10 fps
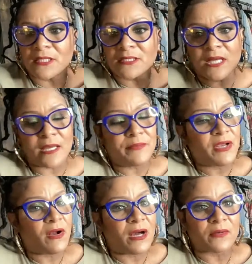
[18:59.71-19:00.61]
Child be
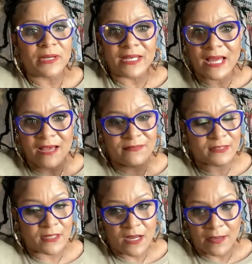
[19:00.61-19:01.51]
all the way live in
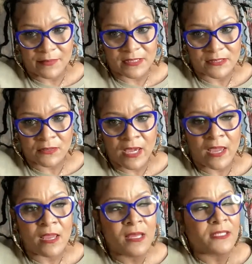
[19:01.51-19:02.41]
the comments, okay?